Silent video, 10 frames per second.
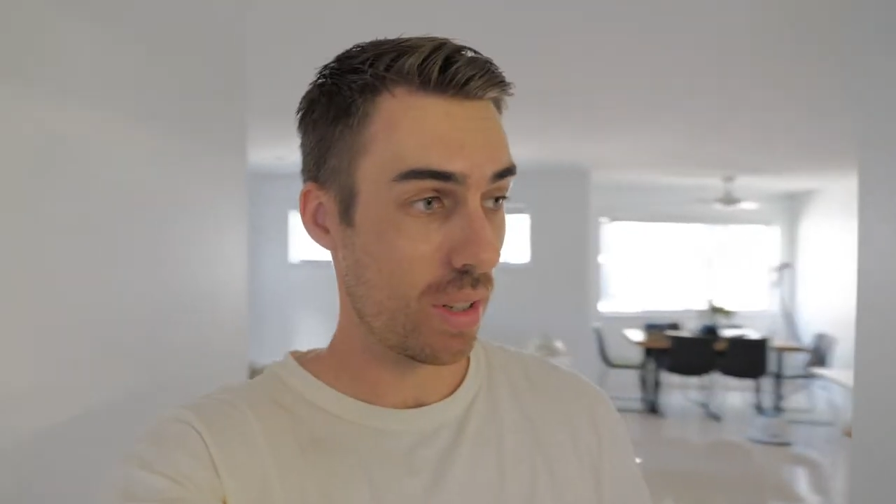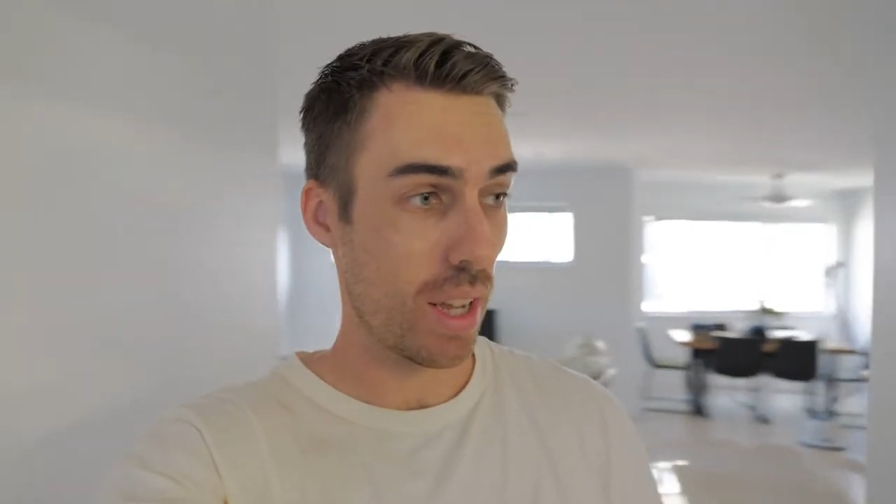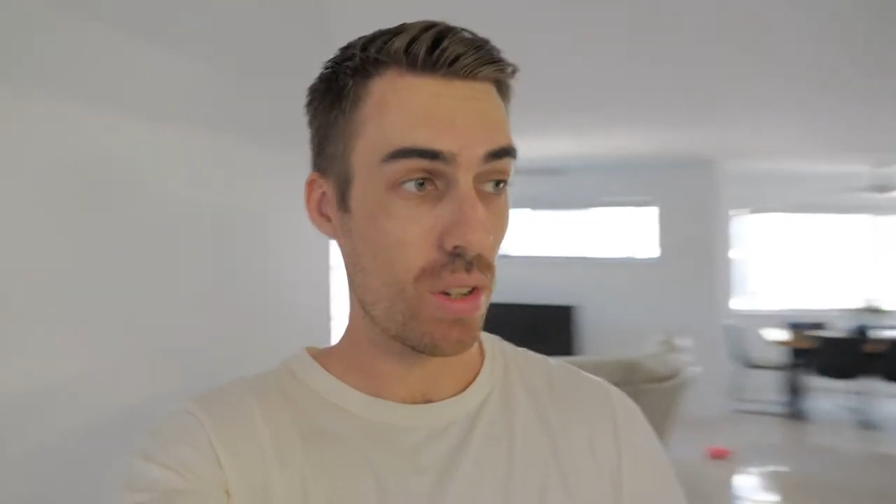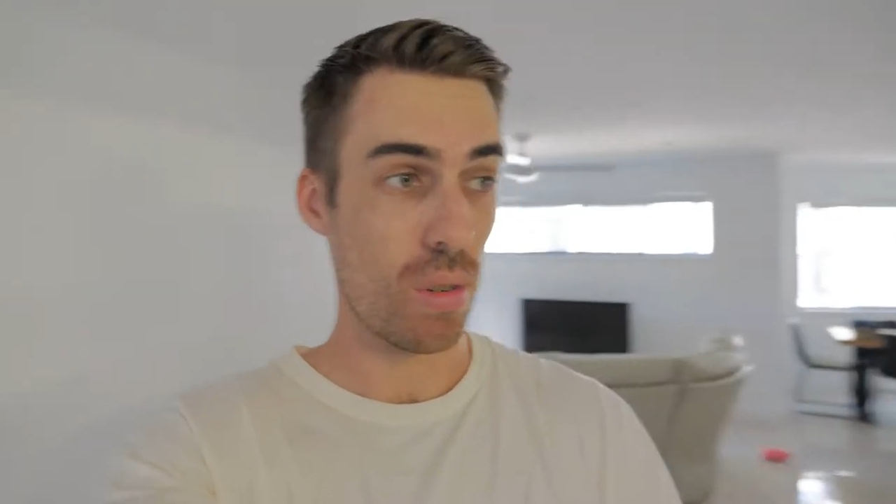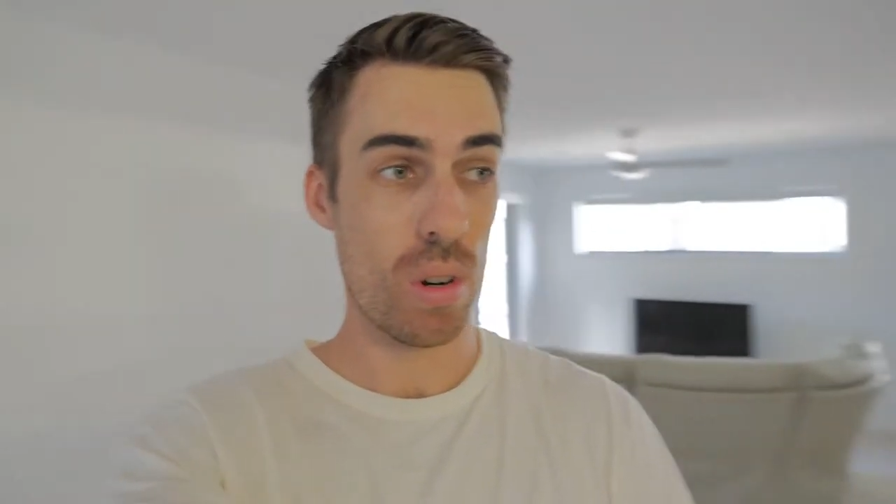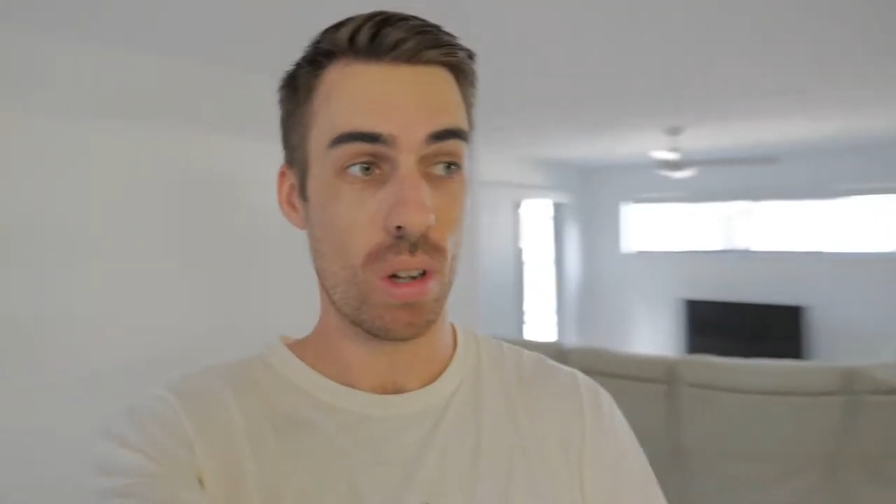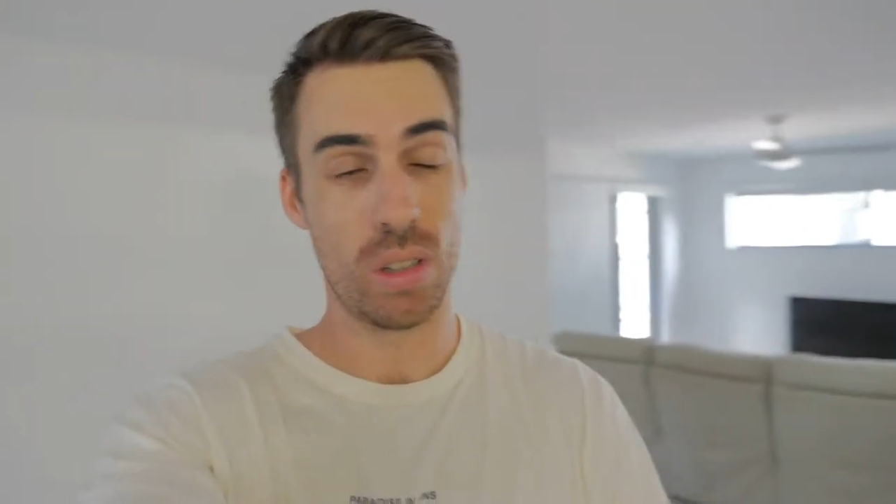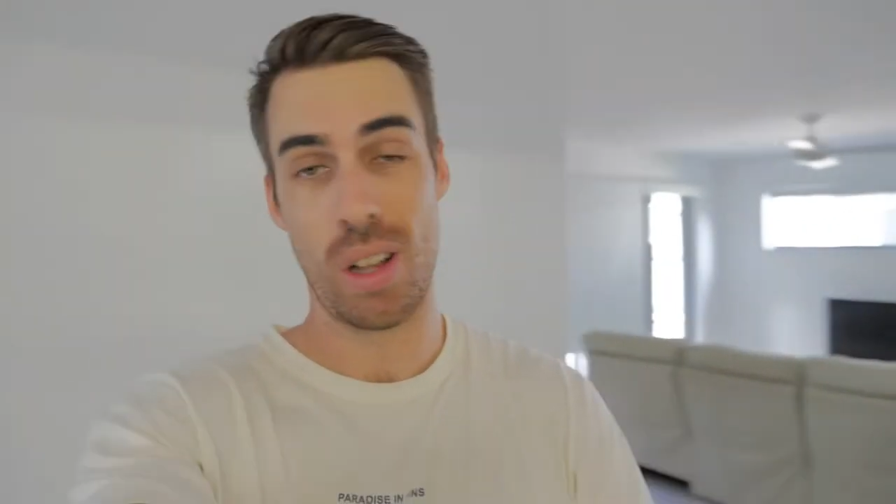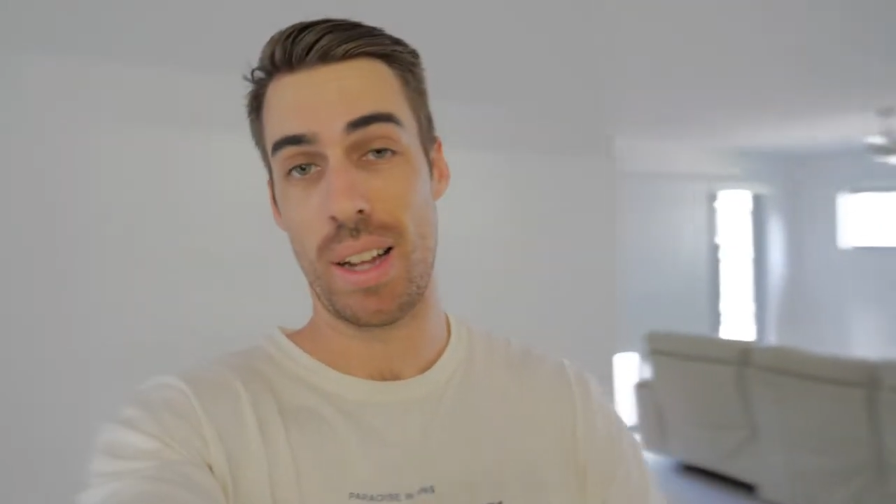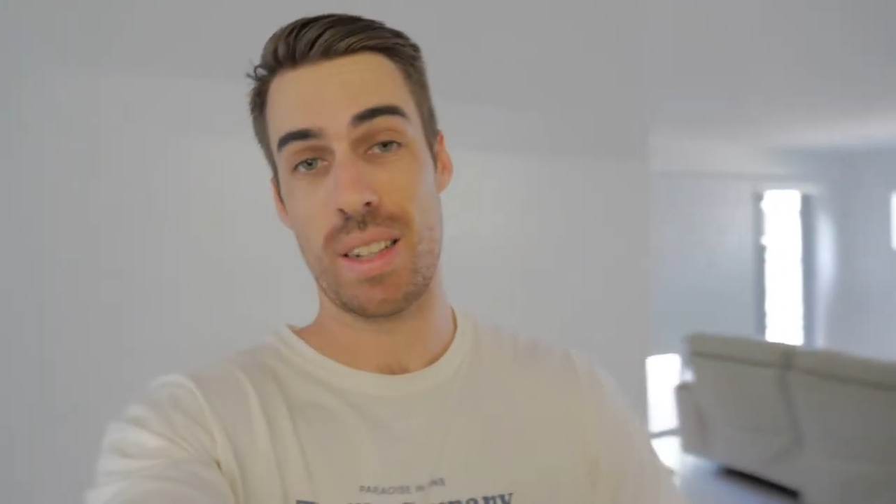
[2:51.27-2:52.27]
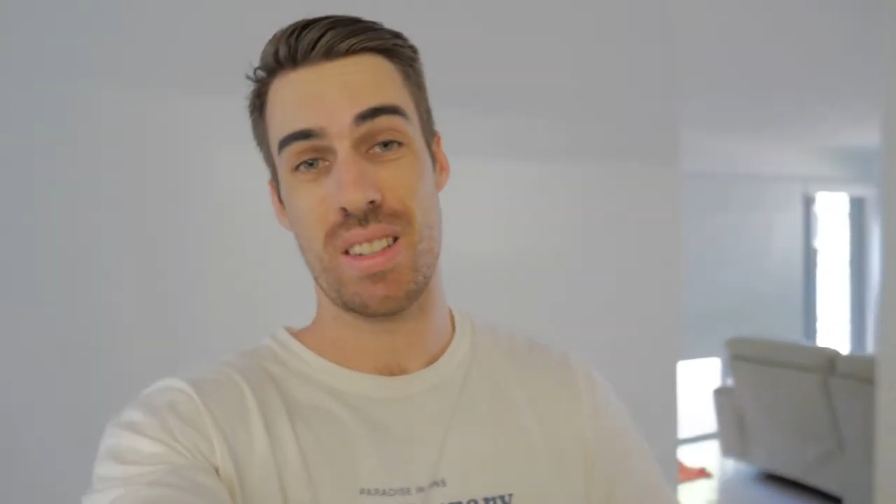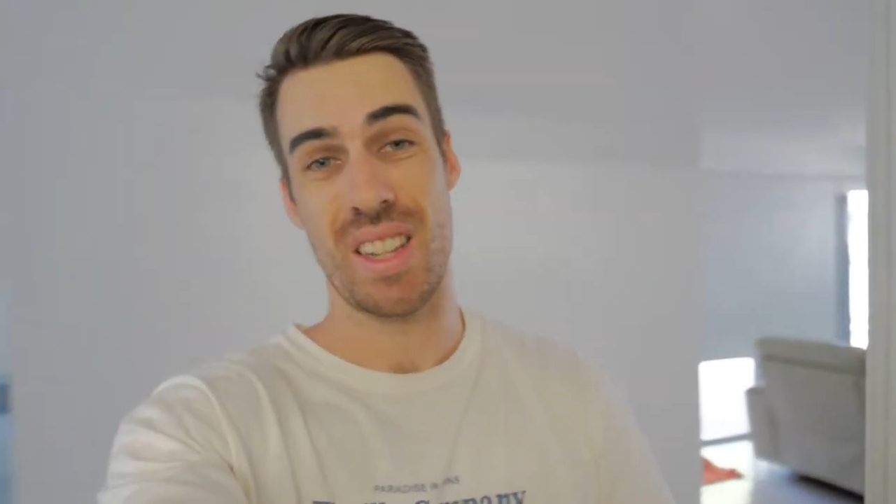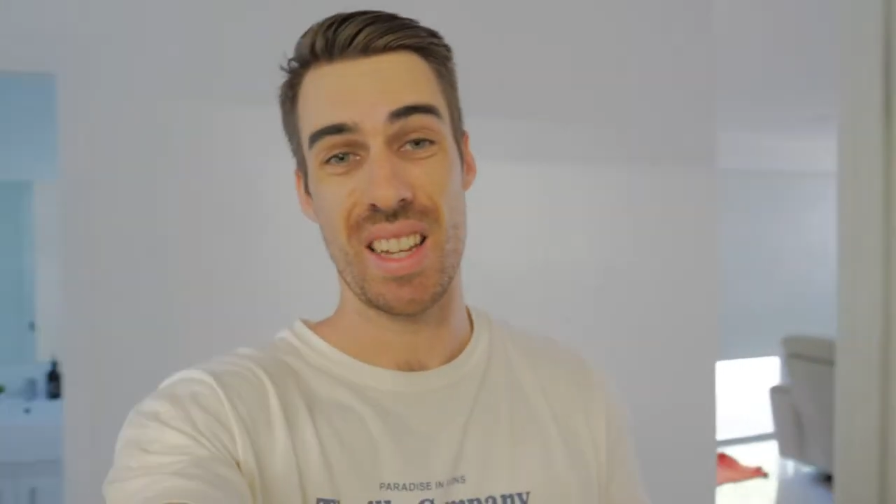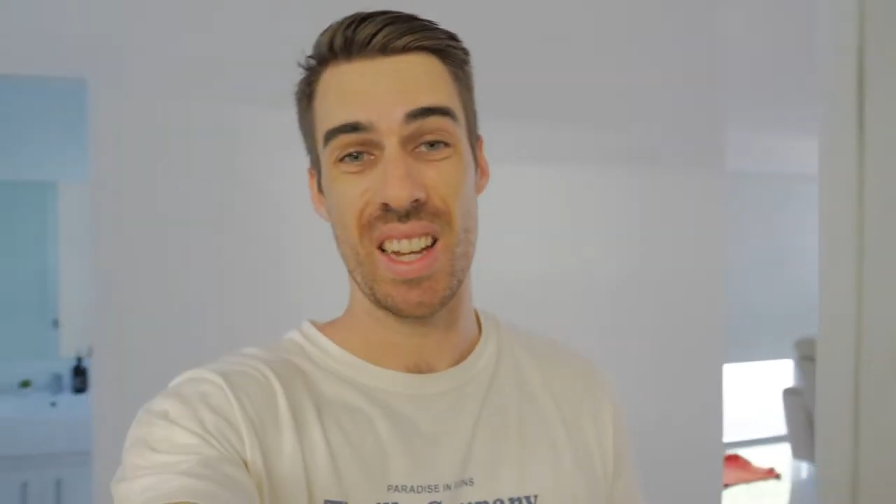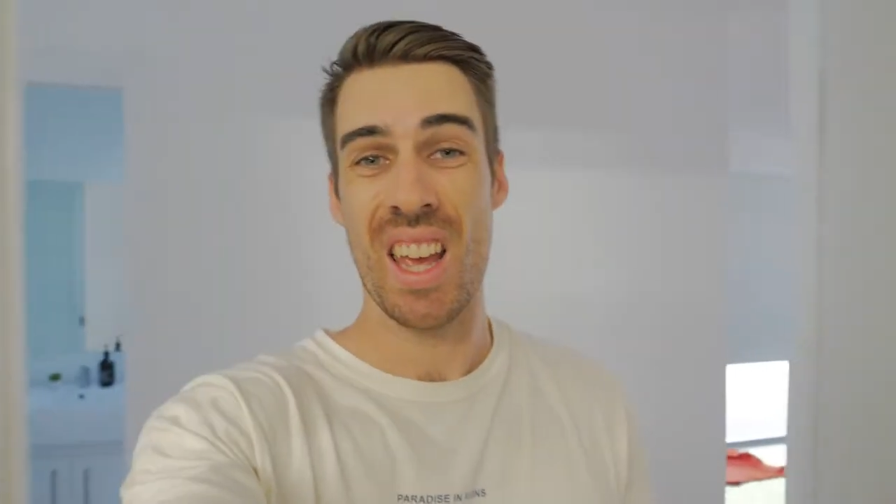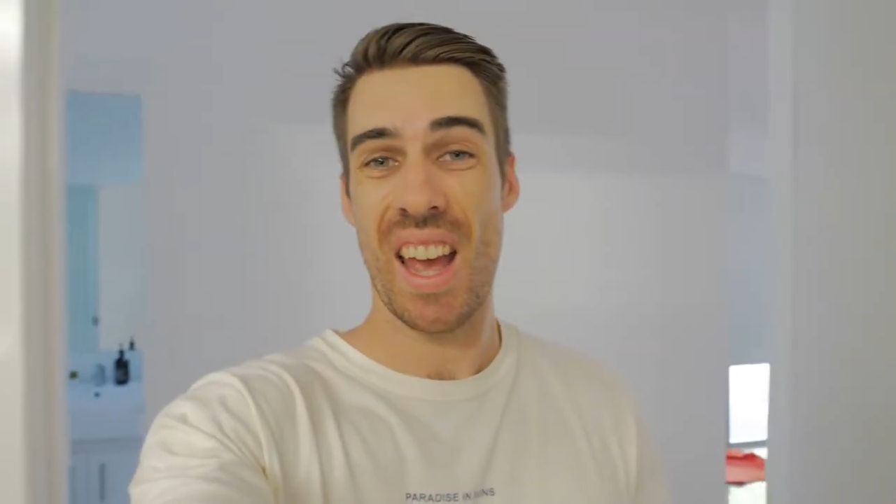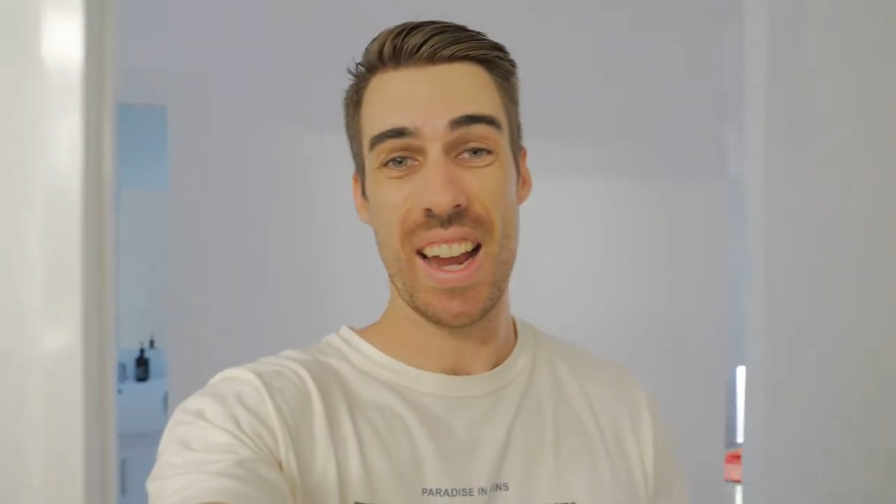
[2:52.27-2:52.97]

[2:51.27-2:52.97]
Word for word: and they do not like seeing